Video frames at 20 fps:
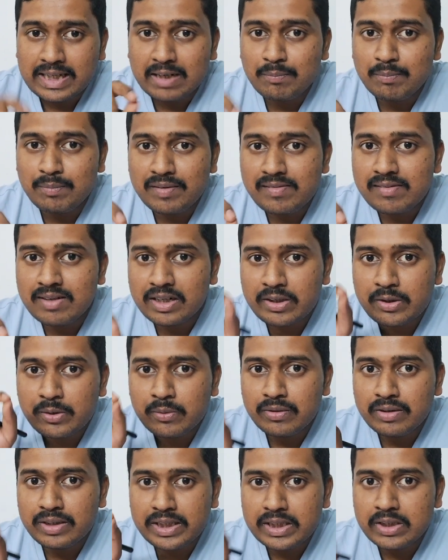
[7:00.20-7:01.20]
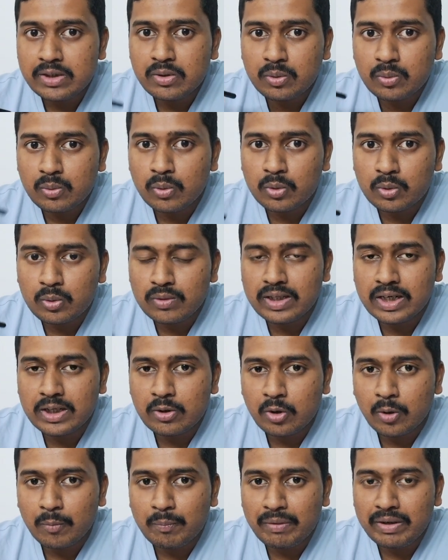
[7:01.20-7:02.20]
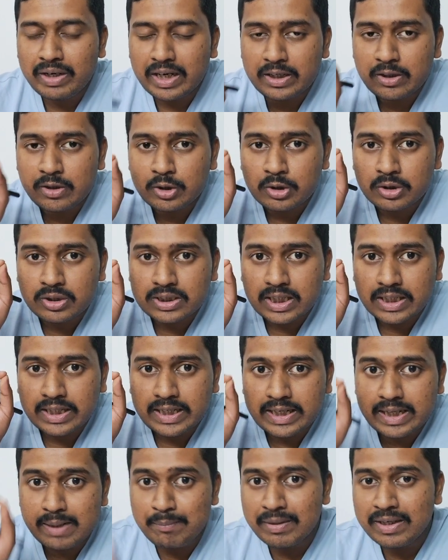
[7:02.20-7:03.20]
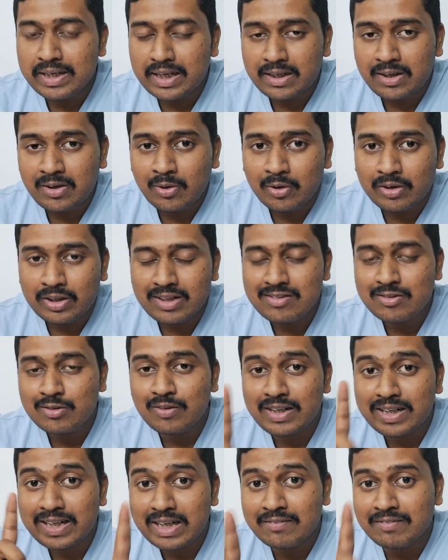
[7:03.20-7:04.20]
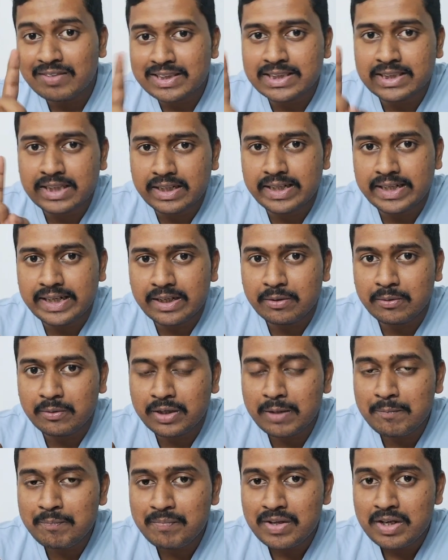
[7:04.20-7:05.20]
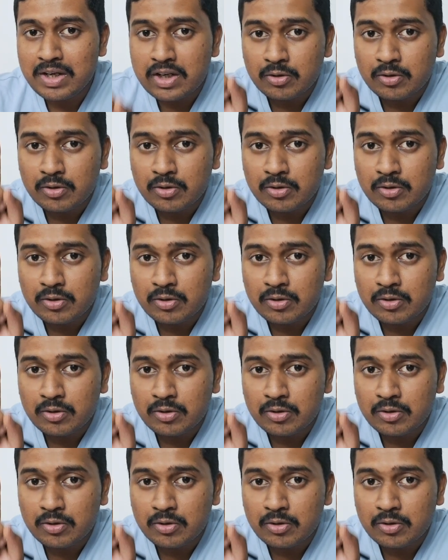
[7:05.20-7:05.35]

that means that you need to go to that topic and you should study it immediately, or else you will never study it, okay?